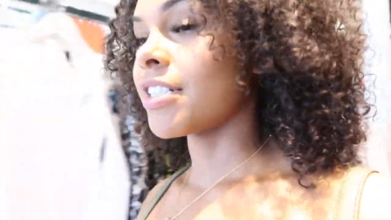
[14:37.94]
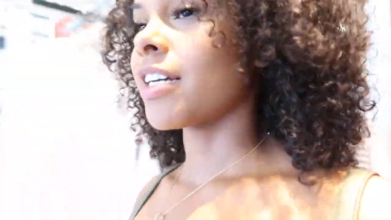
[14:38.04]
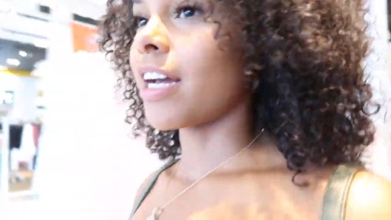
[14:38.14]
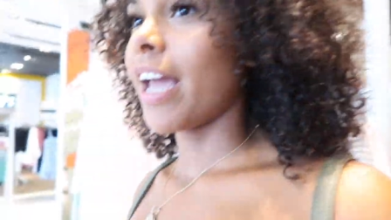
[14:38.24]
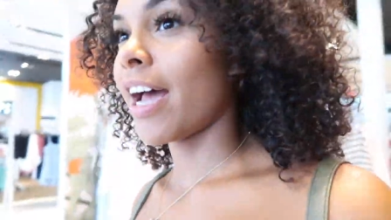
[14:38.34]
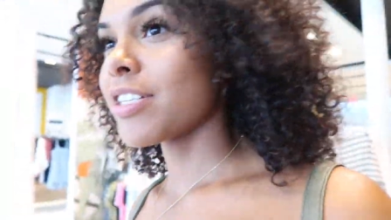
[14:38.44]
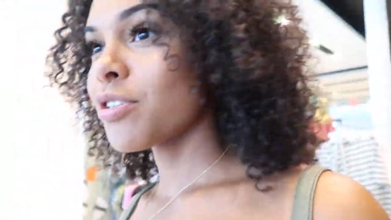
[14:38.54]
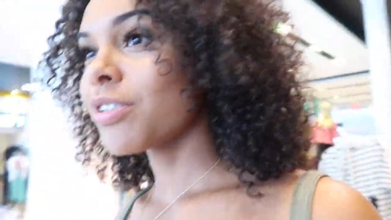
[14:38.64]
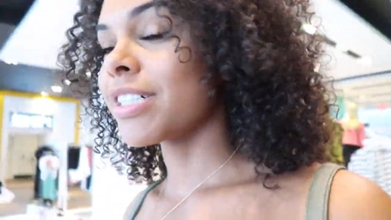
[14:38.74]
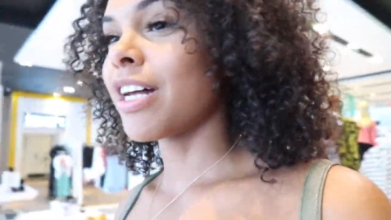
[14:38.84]
doesn't get
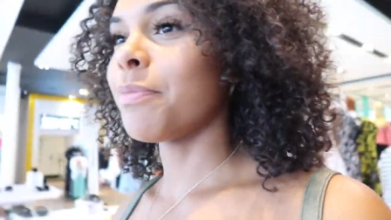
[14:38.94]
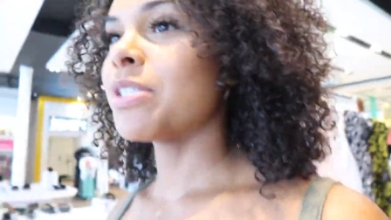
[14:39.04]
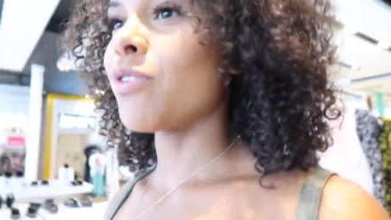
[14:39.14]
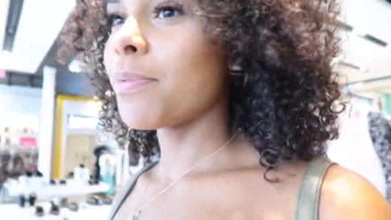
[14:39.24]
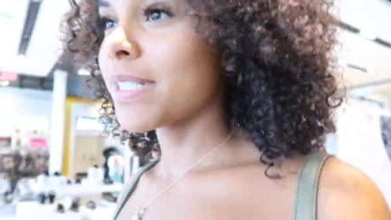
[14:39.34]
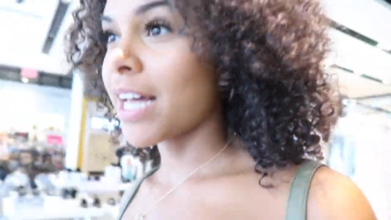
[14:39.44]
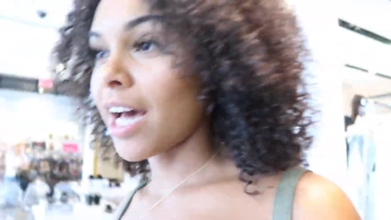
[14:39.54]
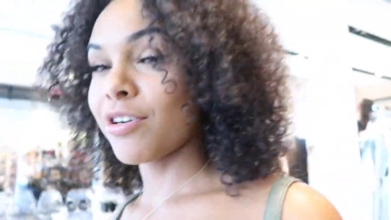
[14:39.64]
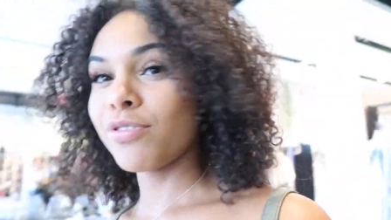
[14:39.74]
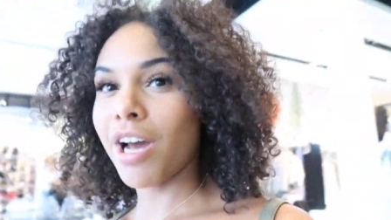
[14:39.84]
canceled because I'll be so upset.
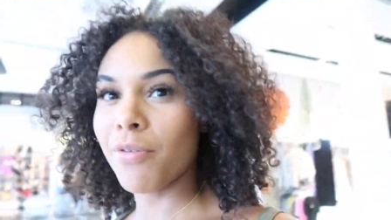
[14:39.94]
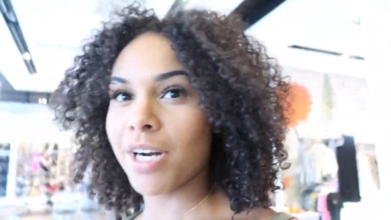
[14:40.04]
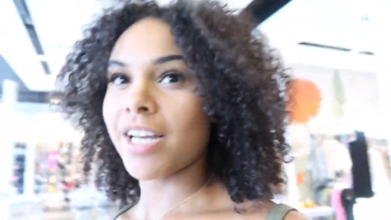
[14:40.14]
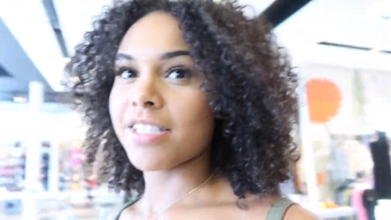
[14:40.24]
I do not want to